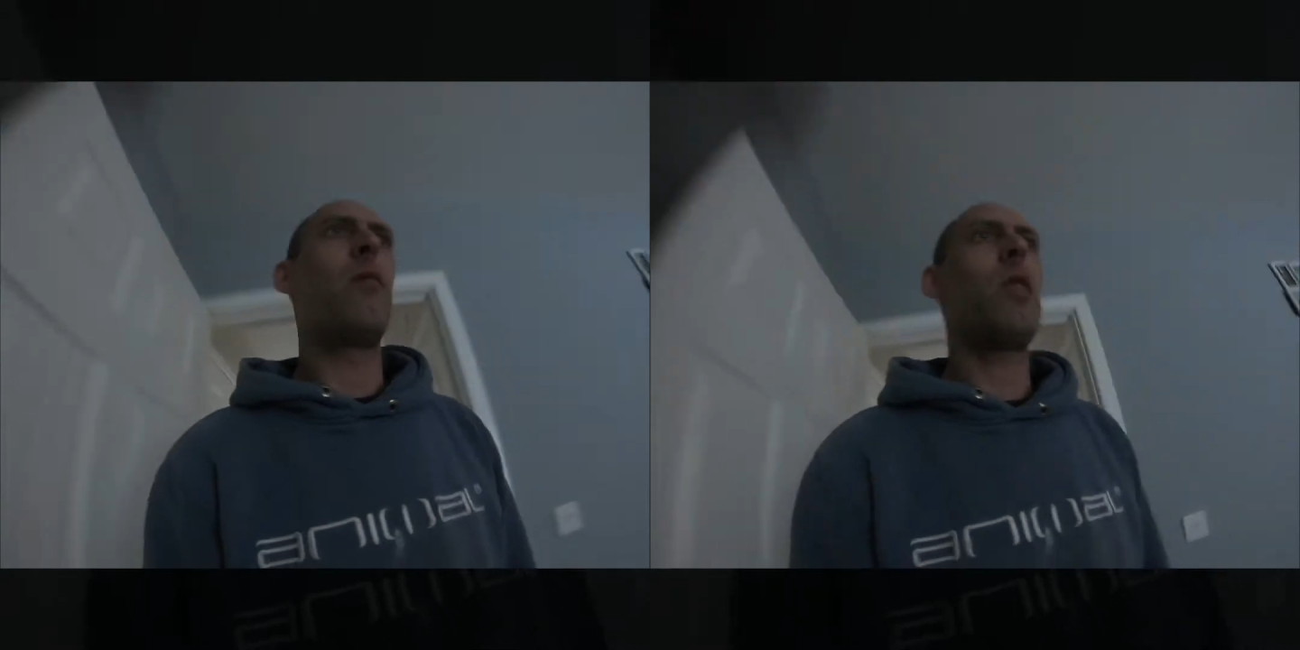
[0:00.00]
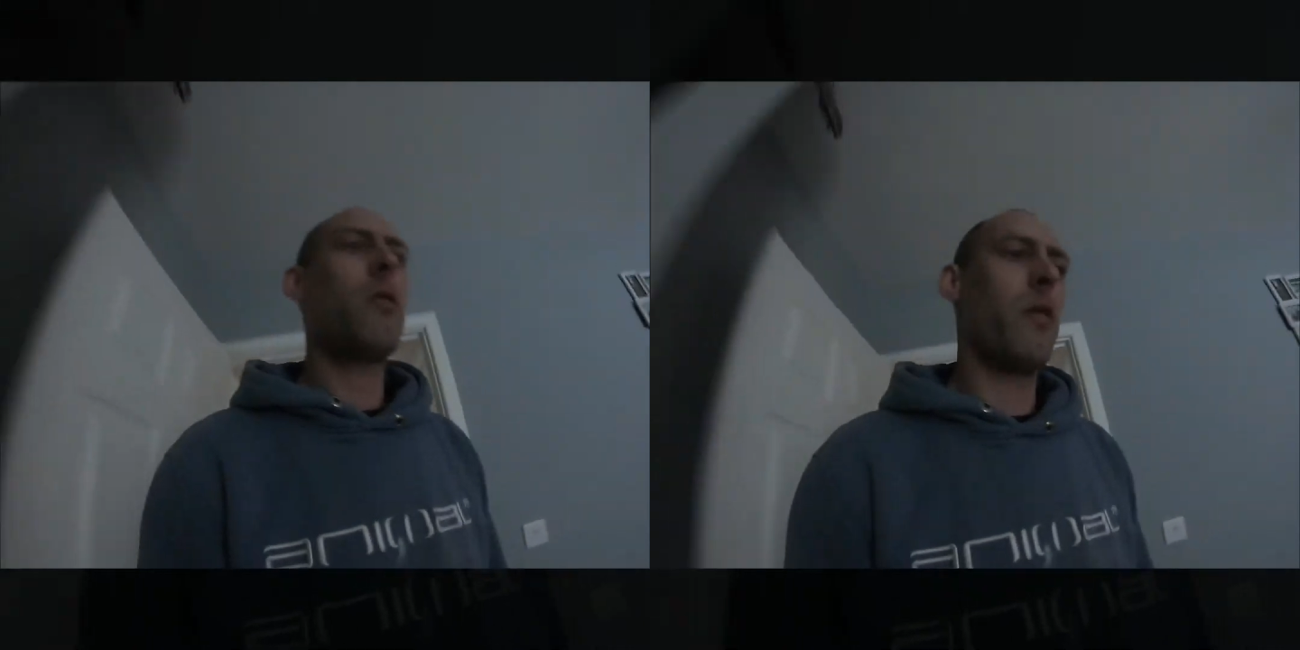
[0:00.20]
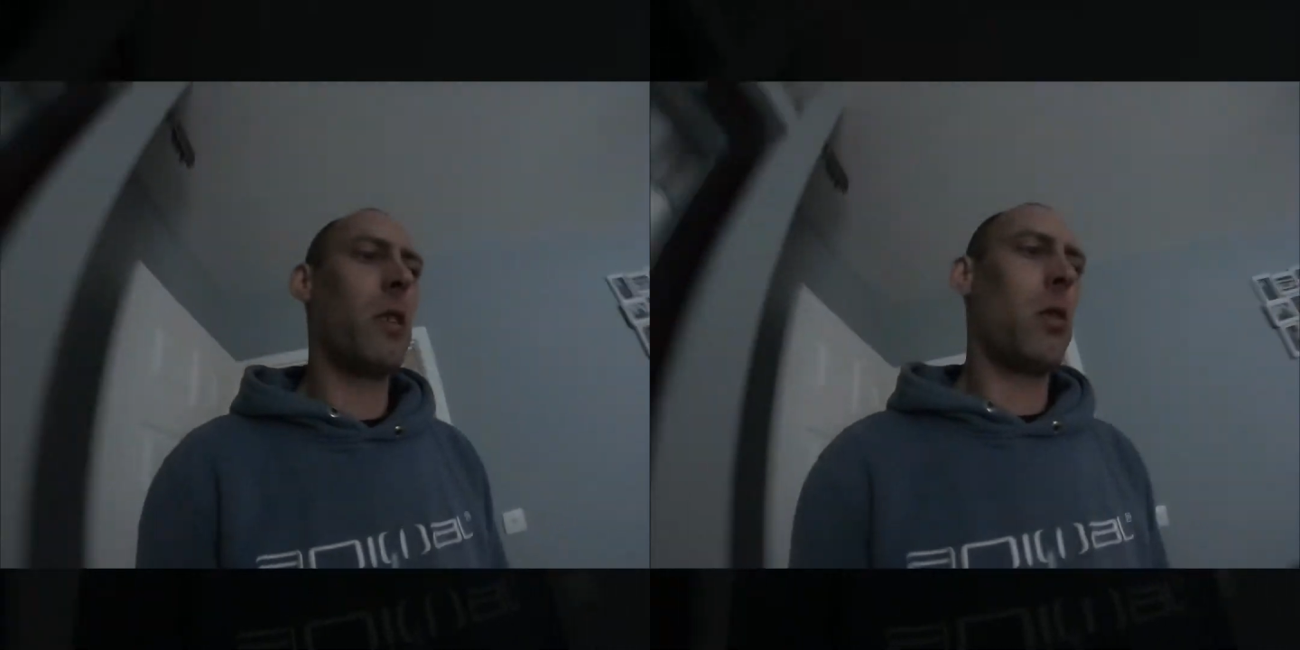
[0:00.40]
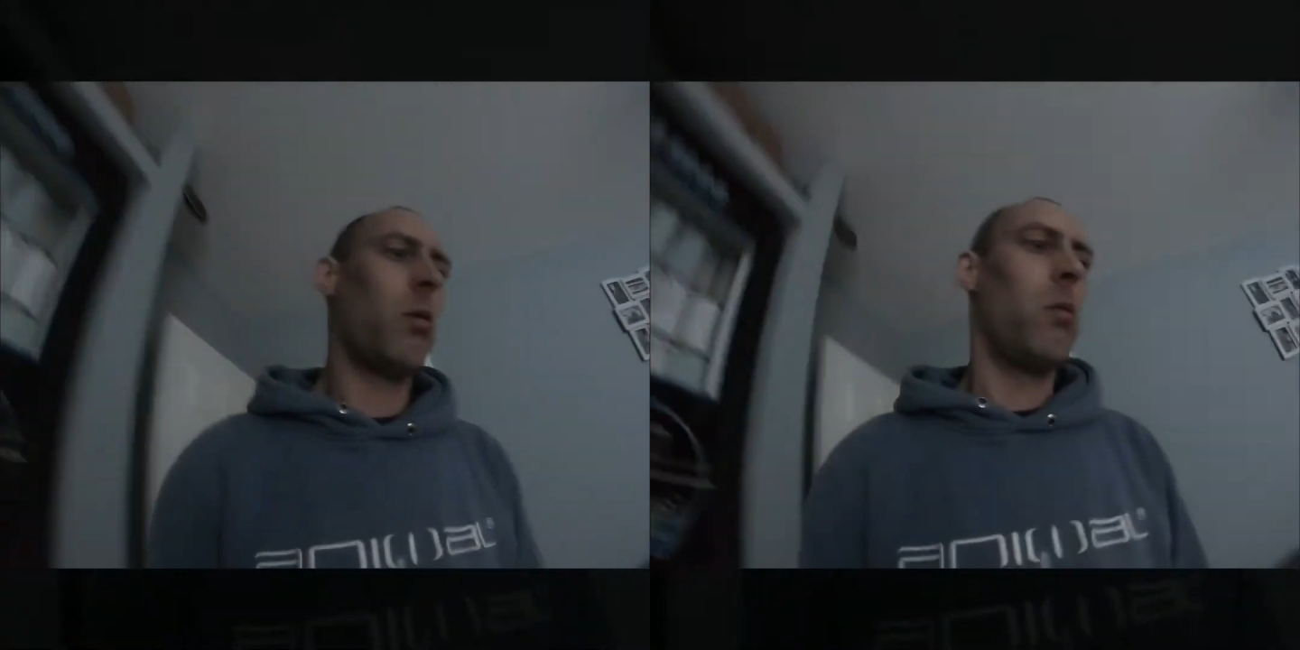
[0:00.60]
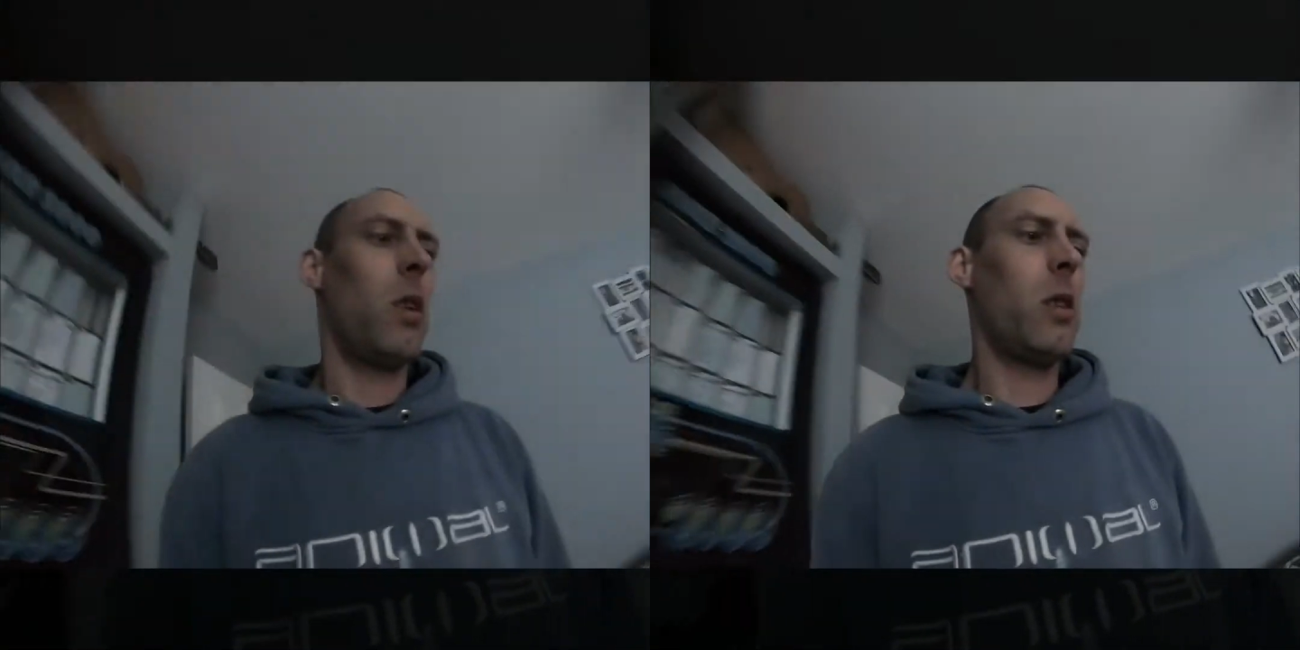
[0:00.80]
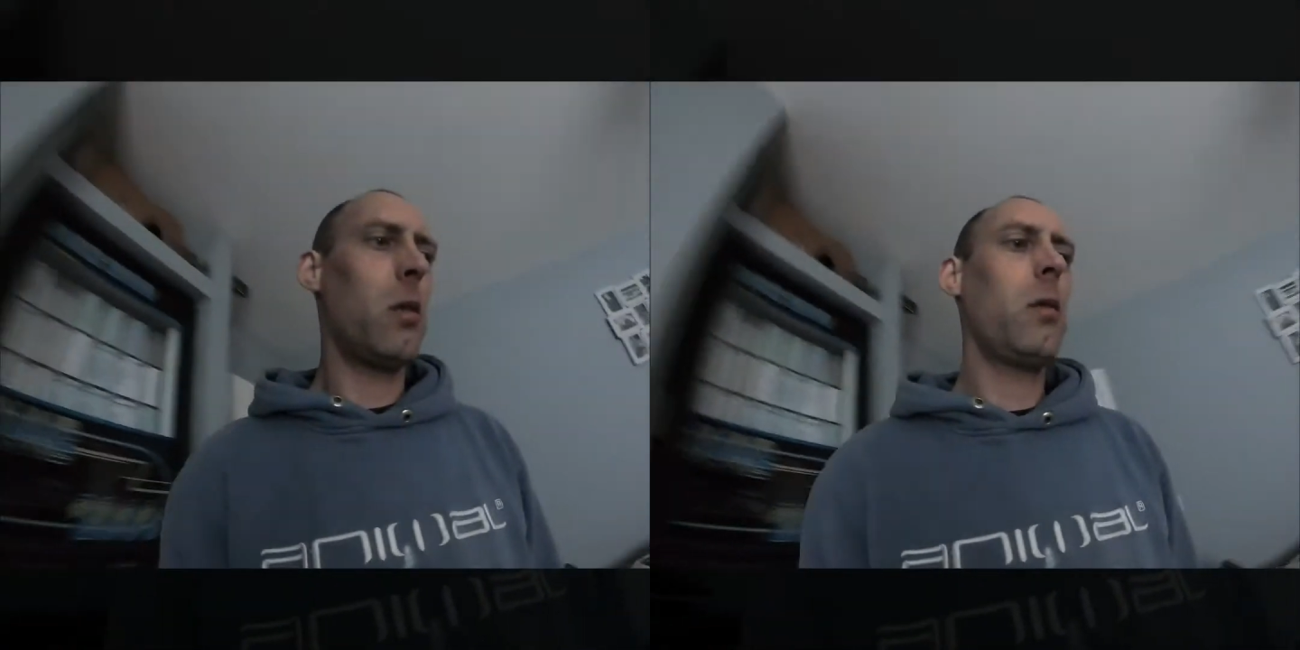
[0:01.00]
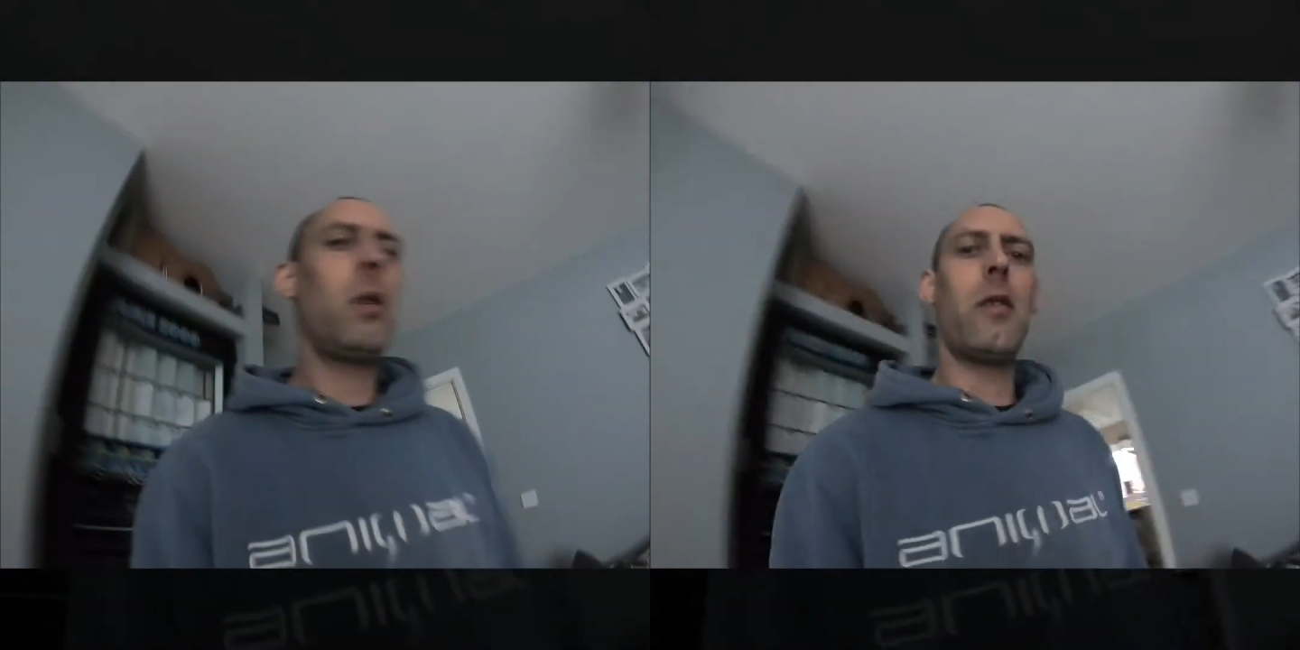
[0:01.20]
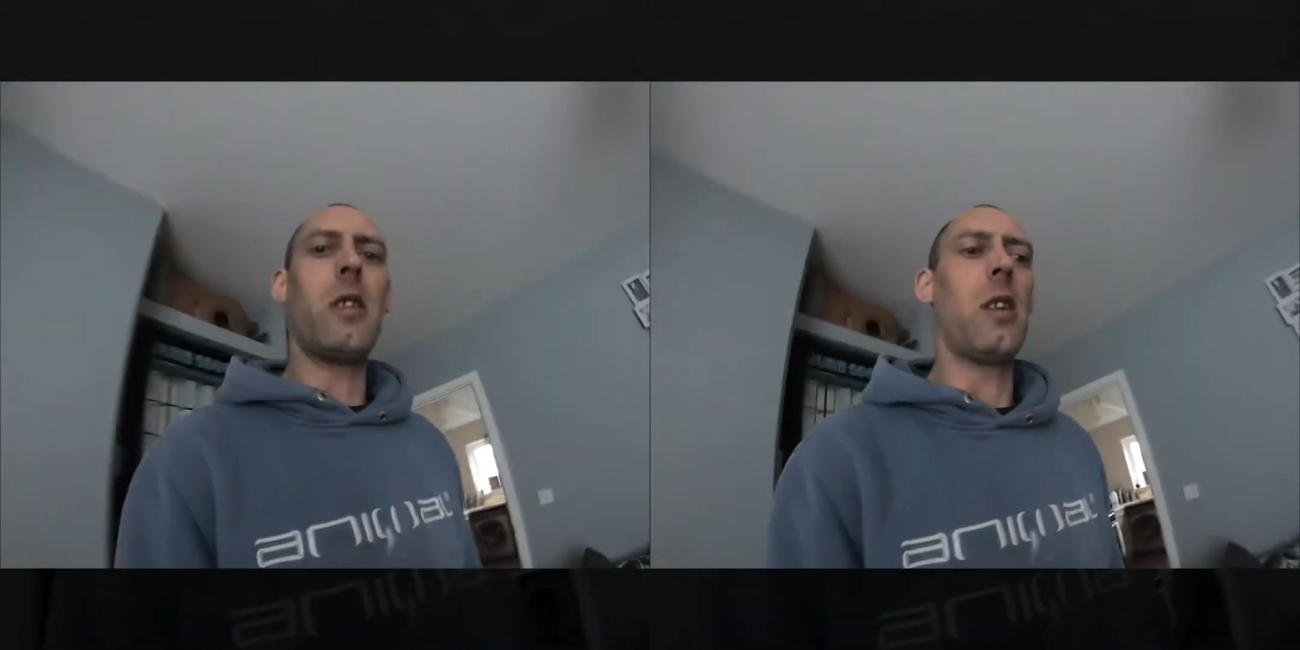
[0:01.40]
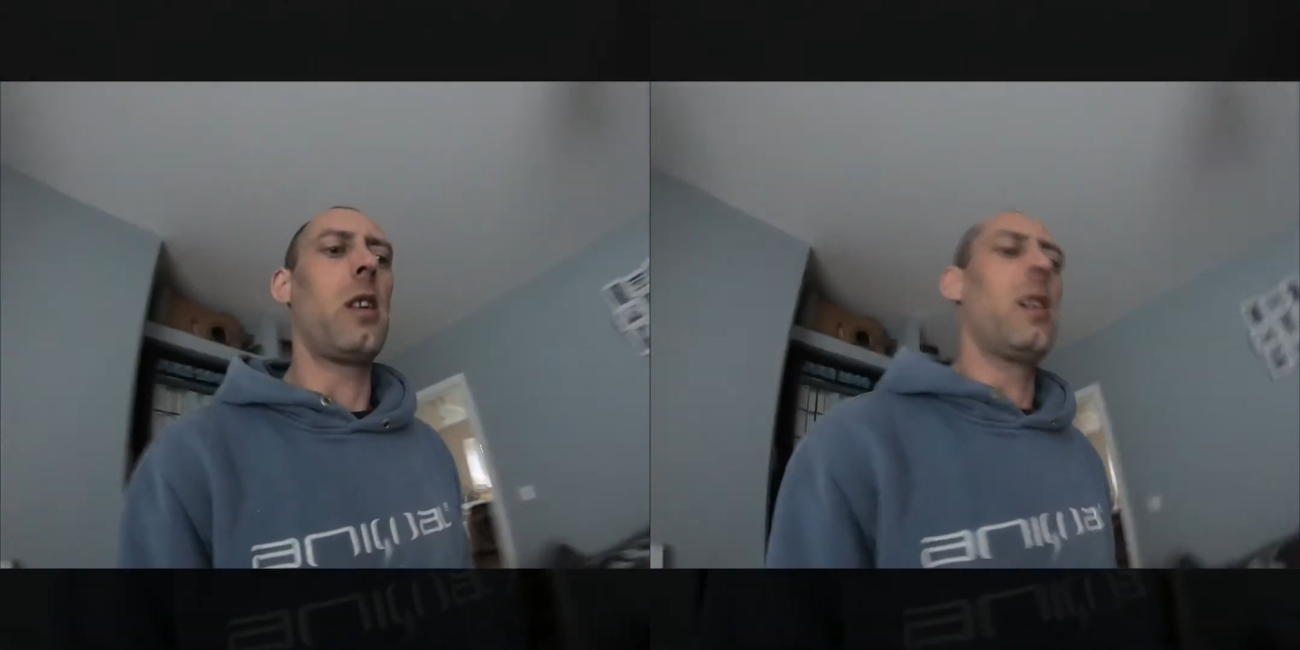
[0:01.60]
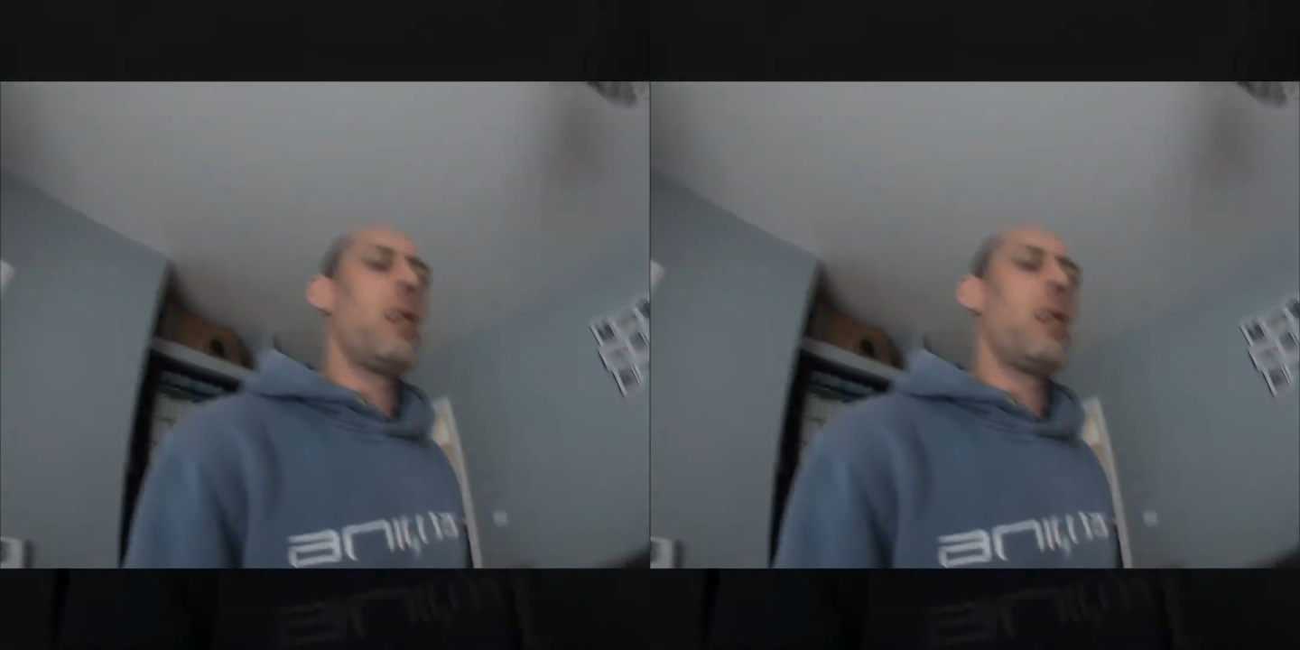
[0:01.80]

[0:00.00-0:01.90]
for Alfie to come back. Where is he?